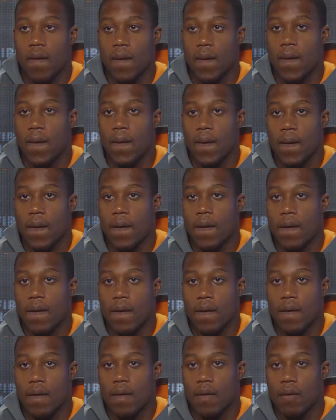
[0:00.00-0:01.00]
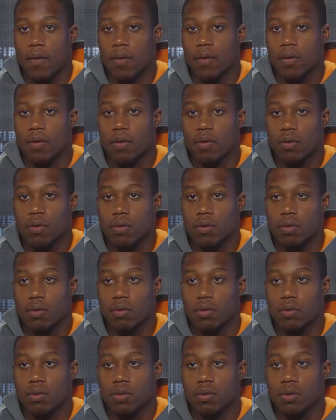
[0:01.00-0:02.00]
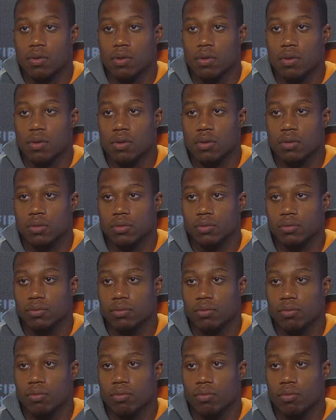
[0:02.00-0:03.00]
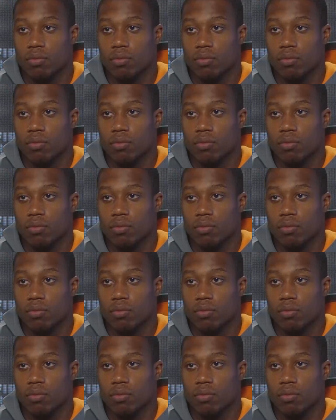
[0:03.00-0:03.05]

Nothing is said.